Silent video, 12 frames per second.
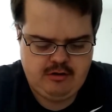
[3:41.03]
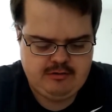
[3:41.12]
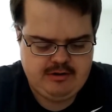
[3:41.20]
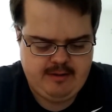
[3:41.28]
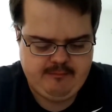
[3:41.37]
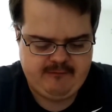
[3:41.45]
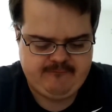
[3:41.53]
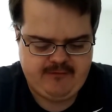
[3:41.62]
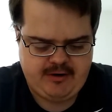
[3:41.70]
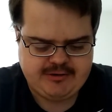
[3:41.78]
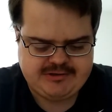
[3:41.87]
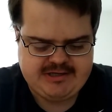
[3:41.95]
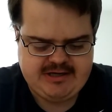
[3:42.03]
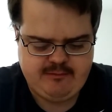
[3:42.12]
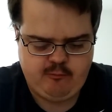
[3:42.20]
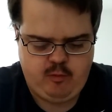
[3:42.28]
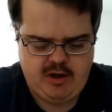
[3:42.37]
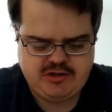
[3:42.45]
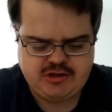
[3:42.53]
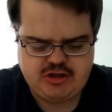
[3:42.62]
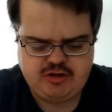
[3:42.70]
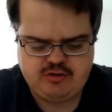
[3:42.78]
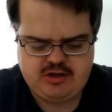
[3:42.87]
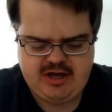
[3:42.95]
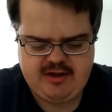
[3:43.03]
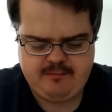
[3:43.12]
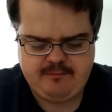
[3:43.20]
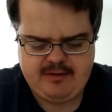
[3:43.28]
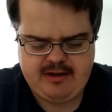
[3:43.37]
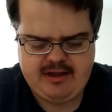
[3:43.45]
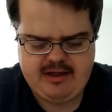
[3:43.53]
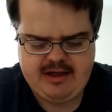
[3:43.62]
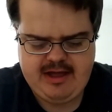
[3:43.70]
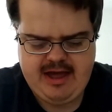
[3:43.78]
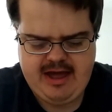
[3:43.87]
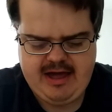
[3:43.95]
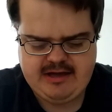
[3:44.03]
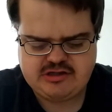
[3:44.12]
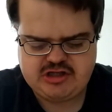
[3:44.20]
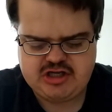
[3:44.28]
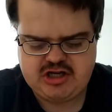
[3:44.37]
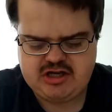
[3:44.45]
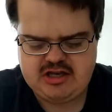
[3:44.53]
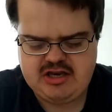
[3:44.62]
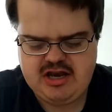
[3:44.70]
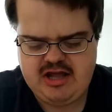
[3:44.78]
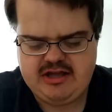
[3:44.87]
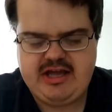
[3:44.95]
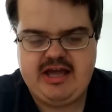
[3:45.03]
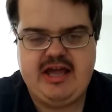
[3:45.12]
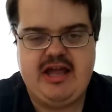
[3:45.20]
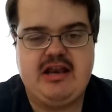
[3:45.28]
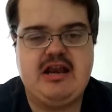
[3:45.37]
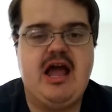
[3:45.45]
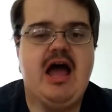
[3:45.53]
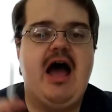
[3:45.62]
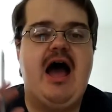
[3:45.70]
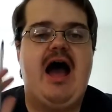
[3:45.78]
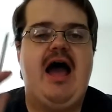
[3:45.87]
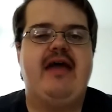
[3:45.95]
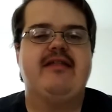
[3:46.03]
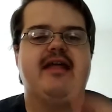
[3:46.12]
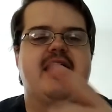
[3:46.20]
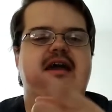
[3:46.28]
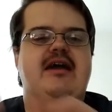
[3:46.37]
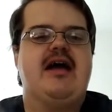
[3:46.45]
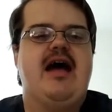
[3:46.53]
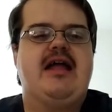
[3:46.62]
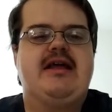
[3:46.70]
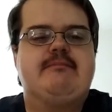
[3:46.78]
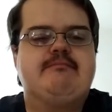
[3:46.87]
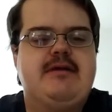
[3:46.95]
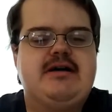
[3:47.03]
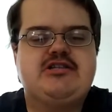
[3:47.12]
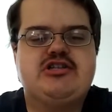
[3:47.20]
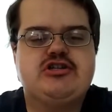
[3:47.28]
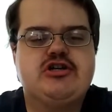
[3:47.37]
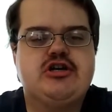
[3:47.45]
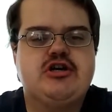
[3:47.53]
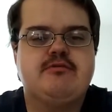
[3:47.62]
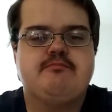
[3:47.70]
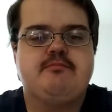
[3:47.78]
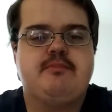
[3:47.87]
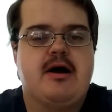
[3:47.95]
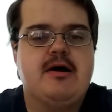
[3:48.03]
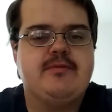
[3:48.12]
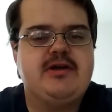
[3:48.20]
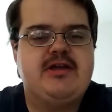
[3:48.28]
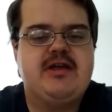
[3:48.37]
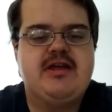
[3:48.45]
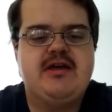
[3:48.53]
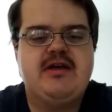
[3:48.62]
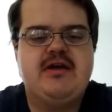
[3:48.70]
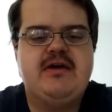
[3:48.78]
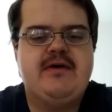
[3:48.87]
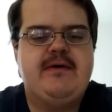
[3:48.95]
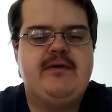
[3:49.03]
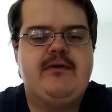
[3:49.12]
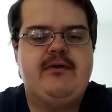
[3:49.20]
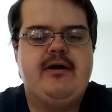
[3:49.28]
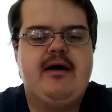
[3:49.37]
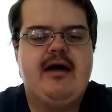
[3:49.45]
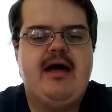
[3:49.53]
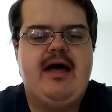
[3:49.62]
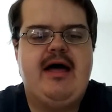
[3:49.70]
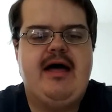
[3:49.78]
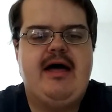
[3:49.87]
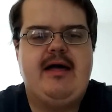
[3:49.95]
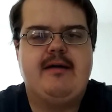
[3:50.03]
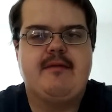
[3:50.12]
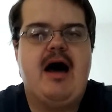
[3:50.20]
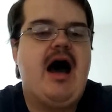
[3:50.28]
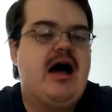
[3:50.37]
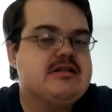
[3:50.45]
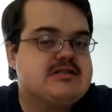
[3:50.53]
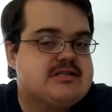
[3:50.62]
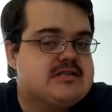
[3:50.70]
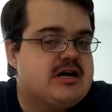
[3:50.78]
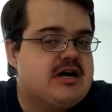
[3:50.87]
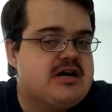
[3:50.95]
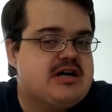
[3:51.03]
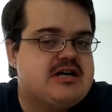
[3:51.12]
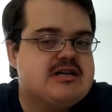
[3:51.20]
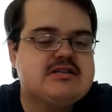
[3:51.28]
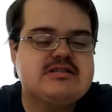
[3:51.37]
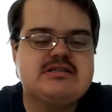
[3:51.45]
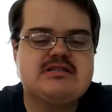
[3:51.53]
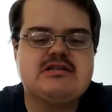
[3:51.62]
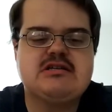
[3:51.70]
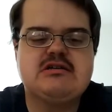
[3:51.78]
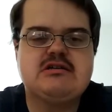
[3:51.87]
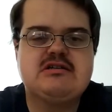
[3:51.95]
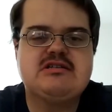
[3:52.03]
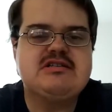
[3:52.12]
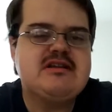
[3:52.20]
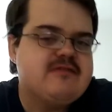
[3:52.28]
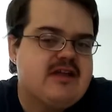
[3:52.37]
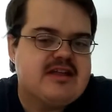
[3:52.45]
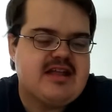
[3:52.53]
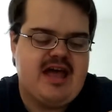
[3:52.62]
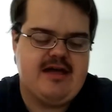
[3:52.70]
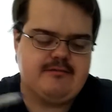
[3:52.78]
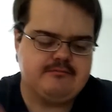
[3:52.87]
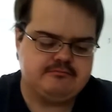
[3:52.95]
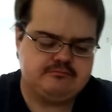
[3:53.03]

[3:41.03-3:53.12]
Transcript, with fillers: Number 13. What do you dip a chicken nugget in? I like honey mustard, barbecue, um, hot sauce, Stuff like that.